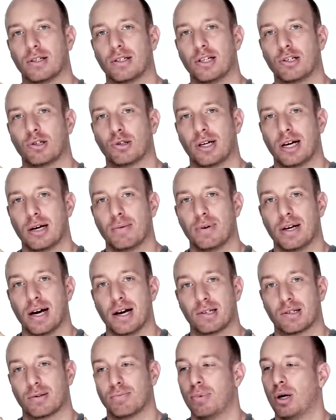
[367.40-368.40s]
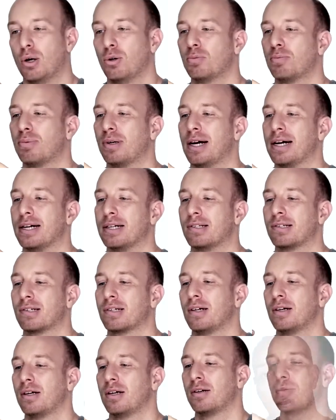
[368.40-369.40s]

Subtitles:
the digital ABS mold plates.